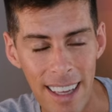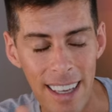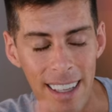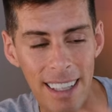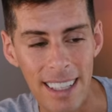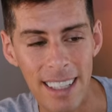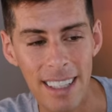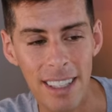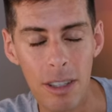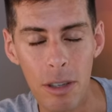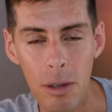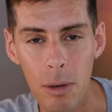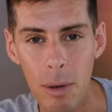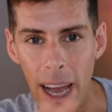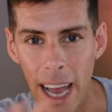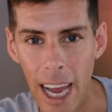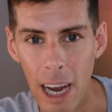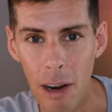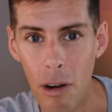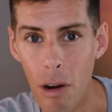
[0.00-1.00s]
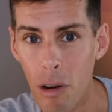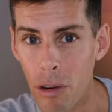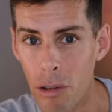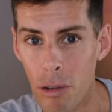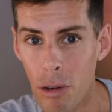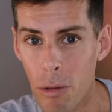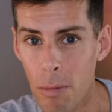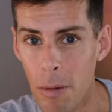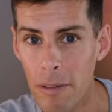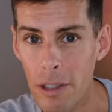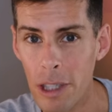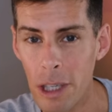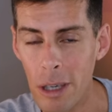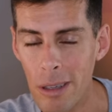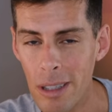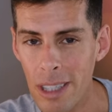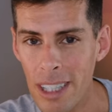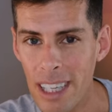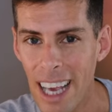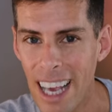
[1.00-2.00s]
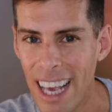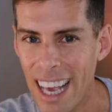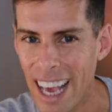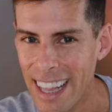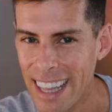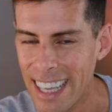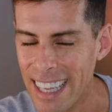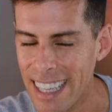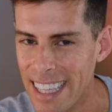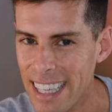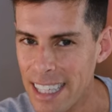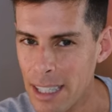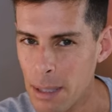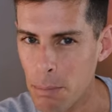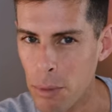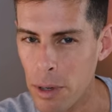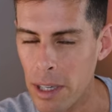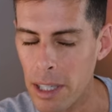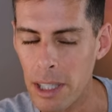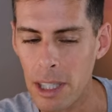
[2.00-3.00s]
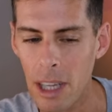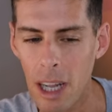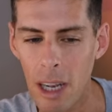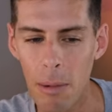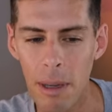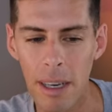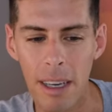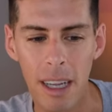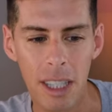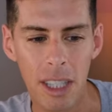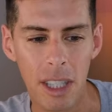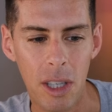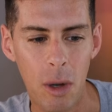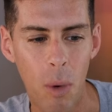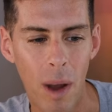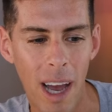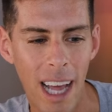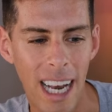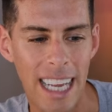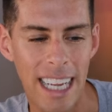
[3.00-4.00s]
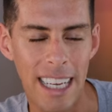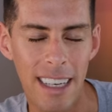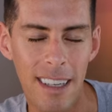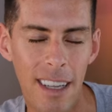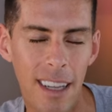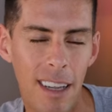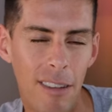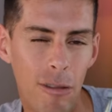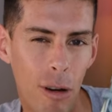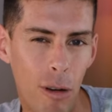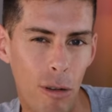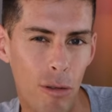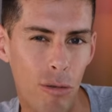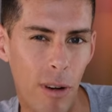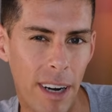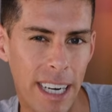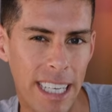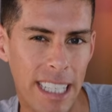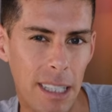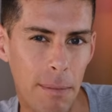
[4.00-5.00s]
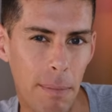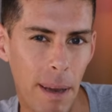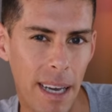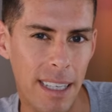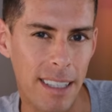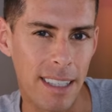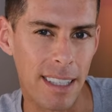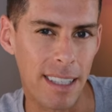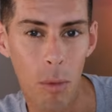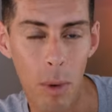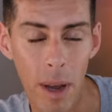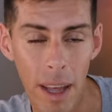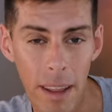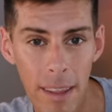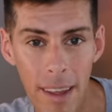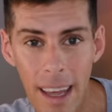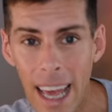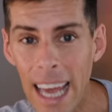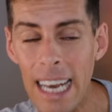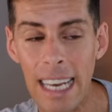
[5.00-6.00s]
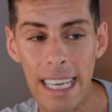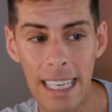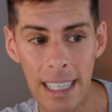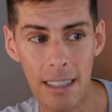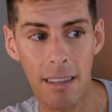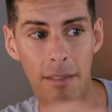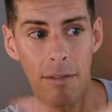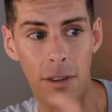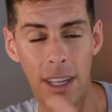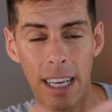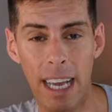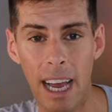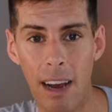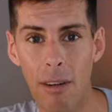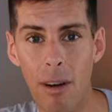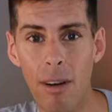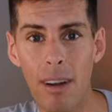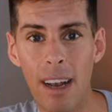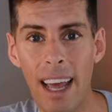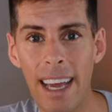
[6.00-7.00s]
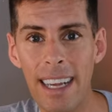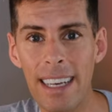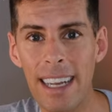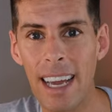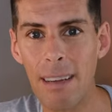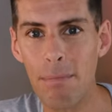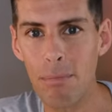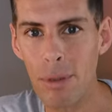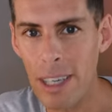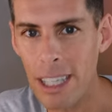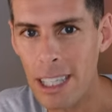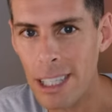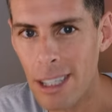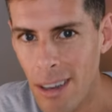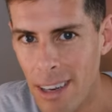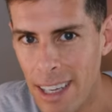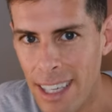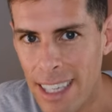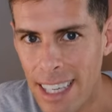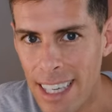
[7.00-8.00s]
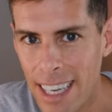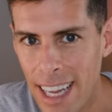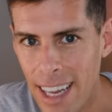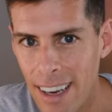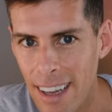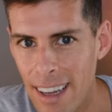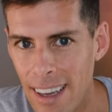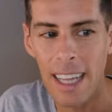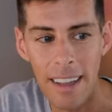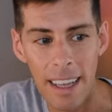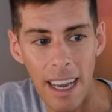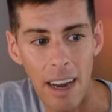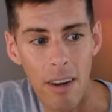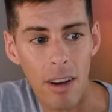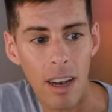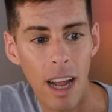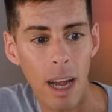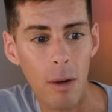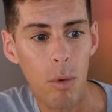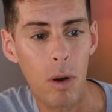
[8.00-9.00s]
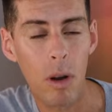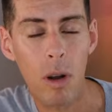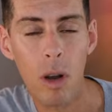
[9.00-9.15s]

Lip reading: this new Aero group of shoes, I think this brings Salomon squarely into the road running space with, at least for the Aero Glide, a pretty solid contender. Now, the Aero Glide will